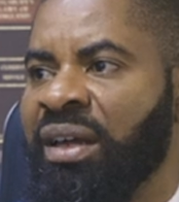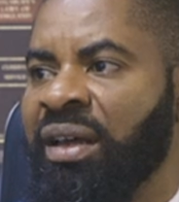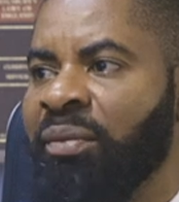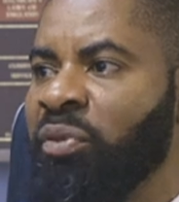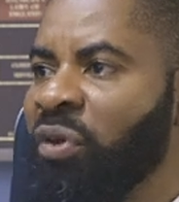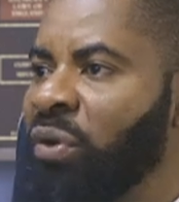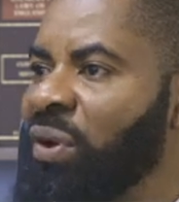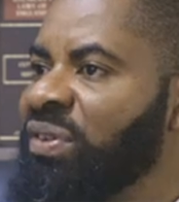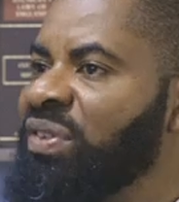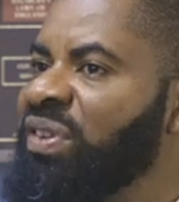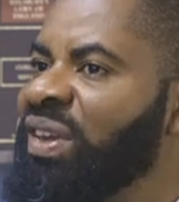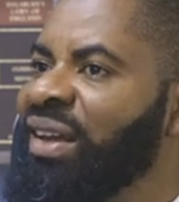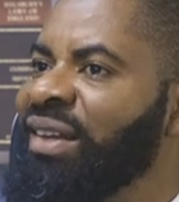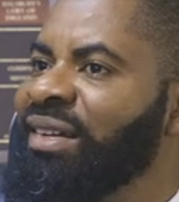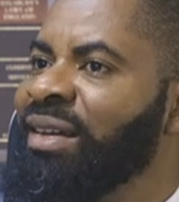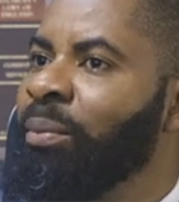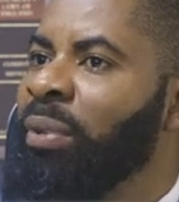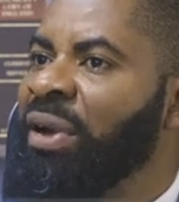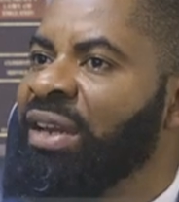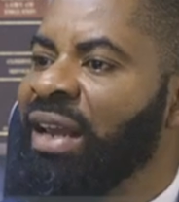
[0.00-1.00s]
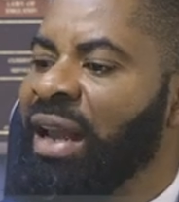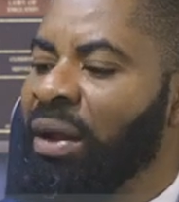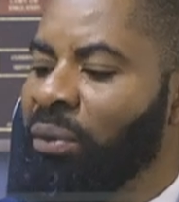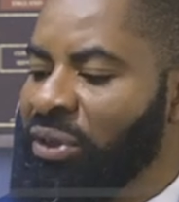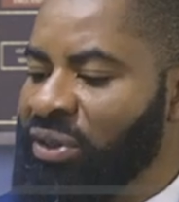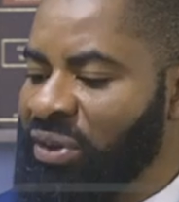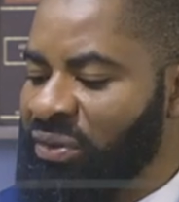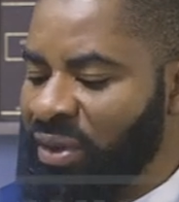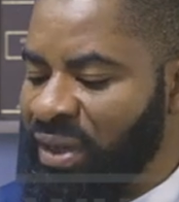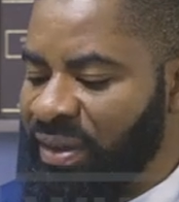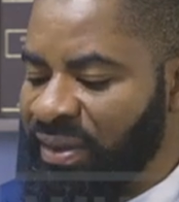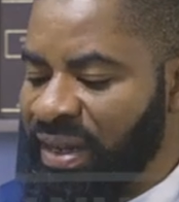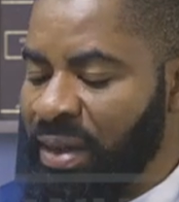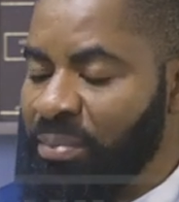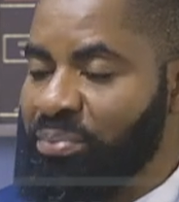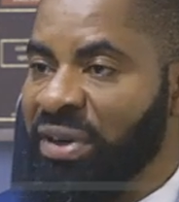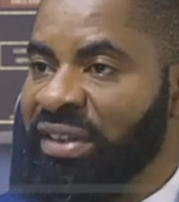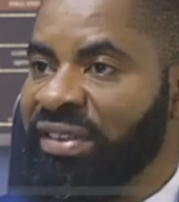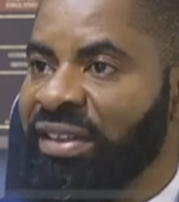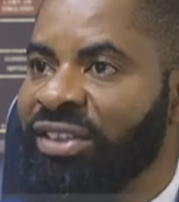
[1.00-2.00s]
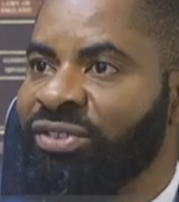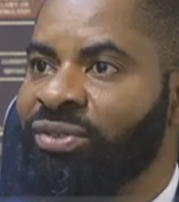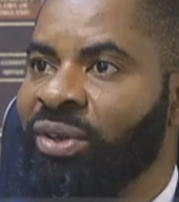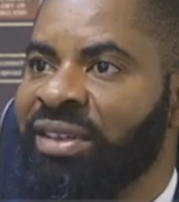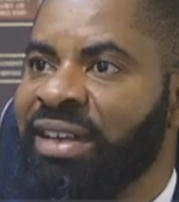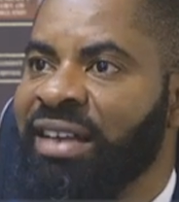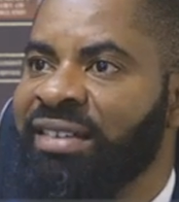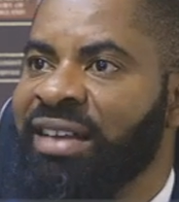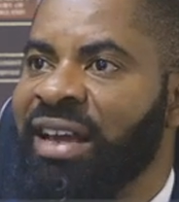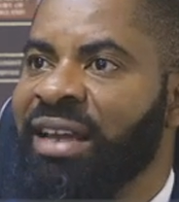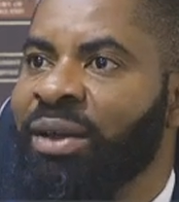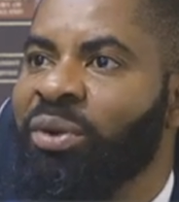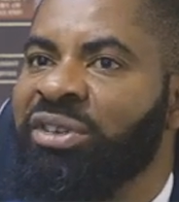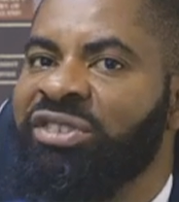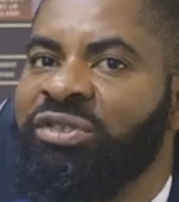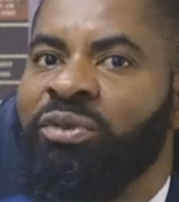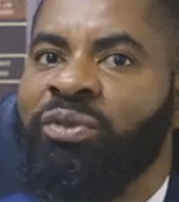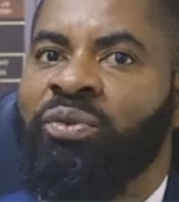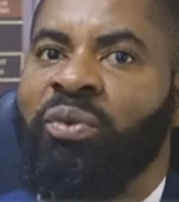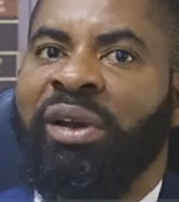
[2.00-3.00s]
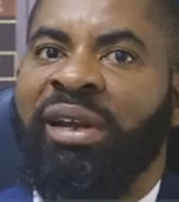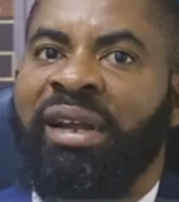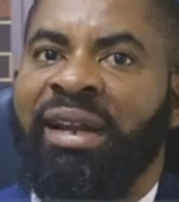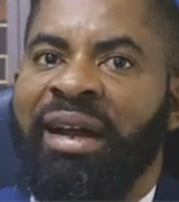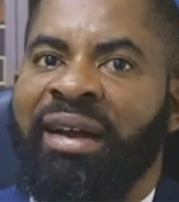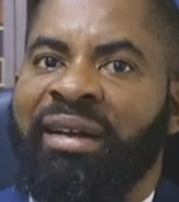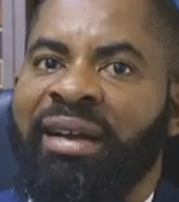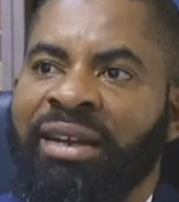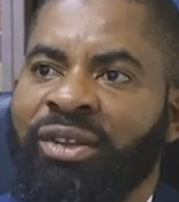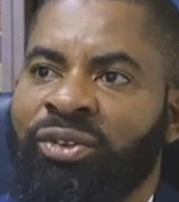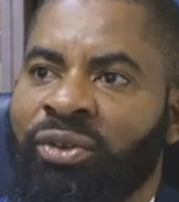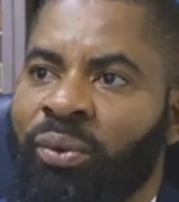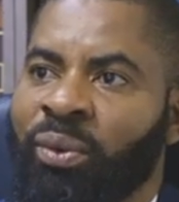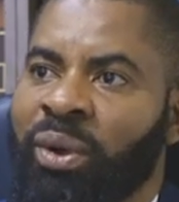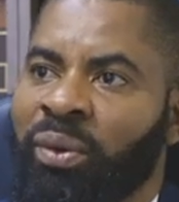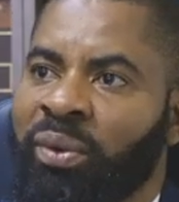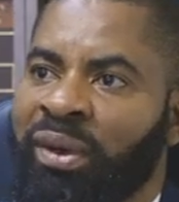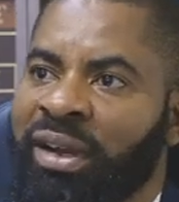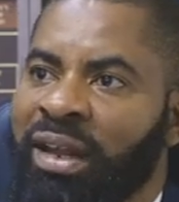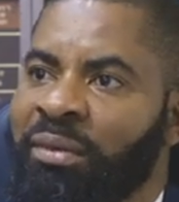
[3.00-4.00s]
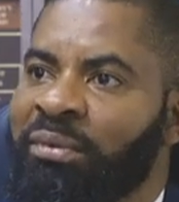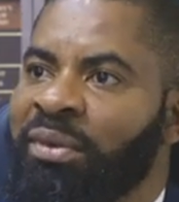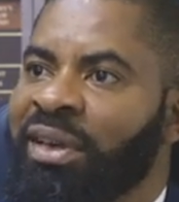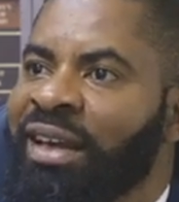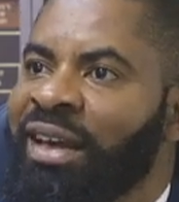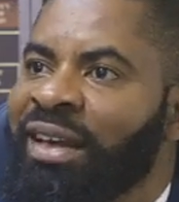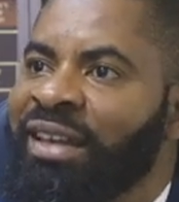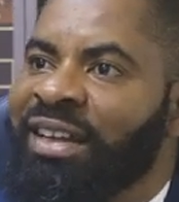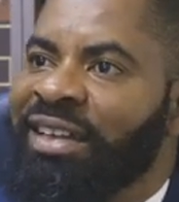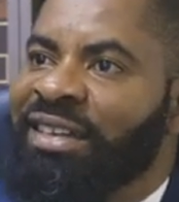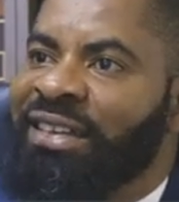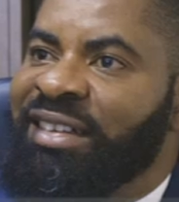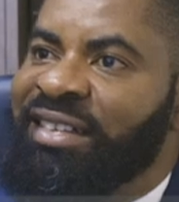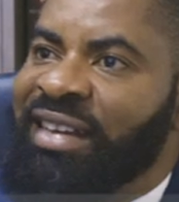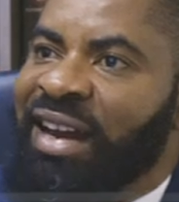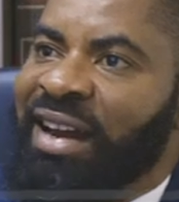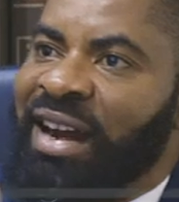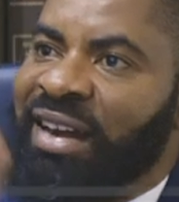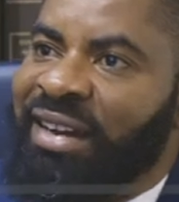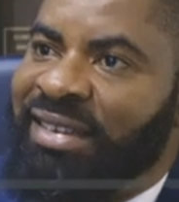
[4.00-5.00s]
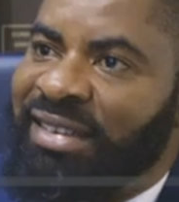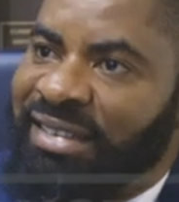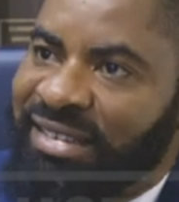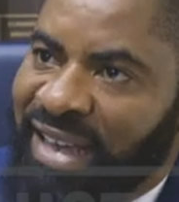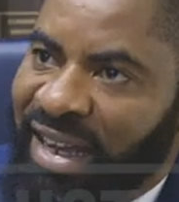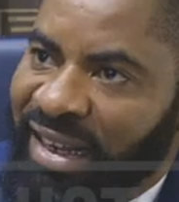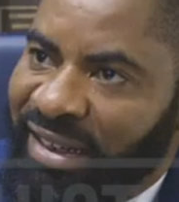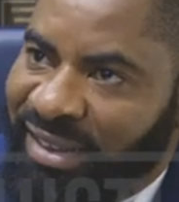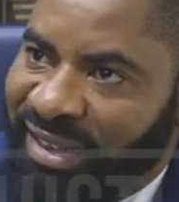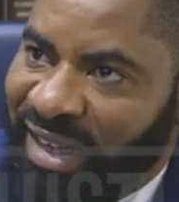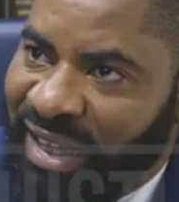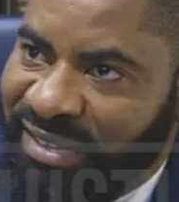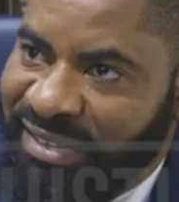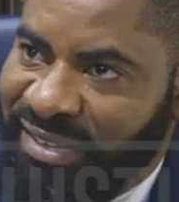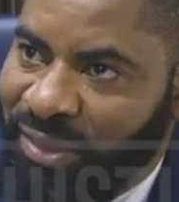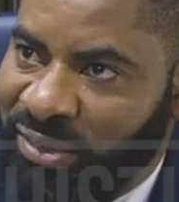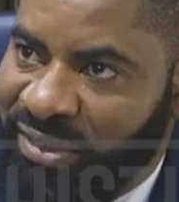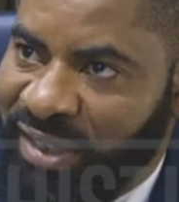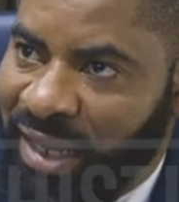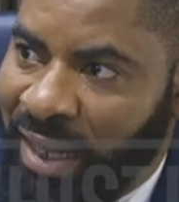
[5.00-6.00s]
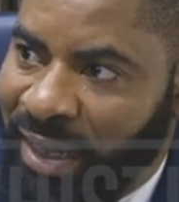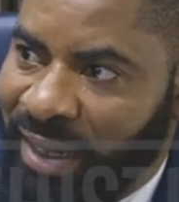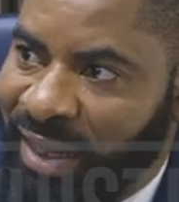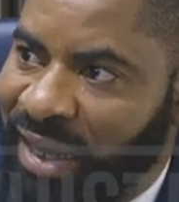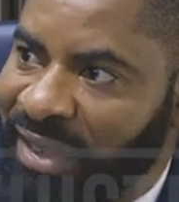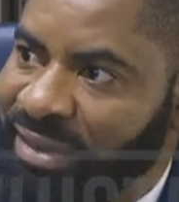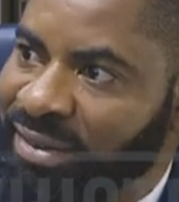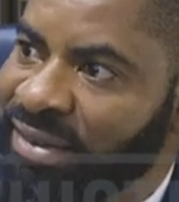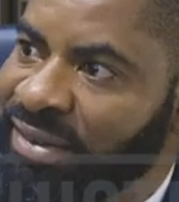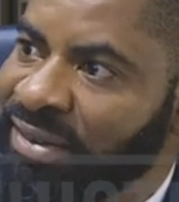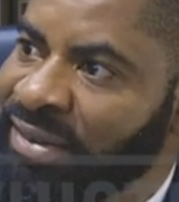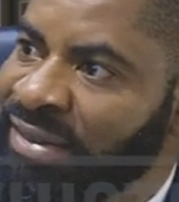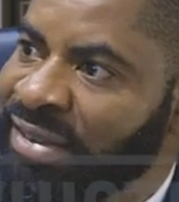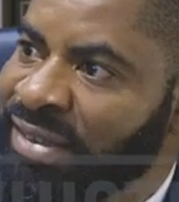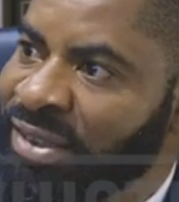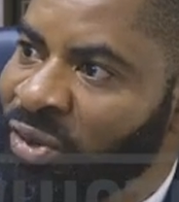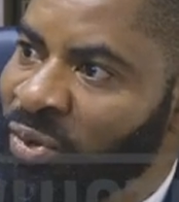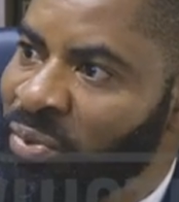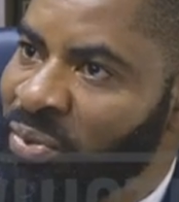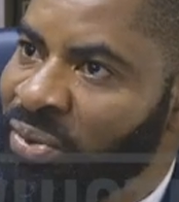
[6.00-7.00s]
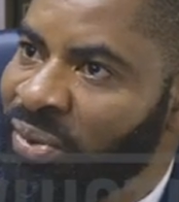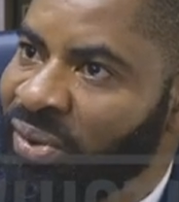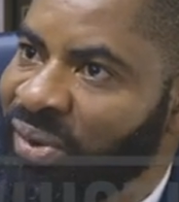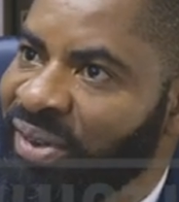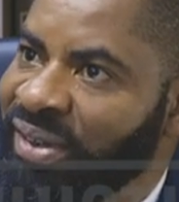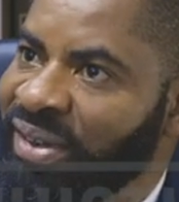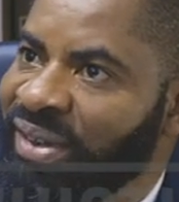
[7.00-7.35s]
Because the body language of the then president suggests that he was even willing and ready to work with them. He did never redesign. That was targeted at Tinubu.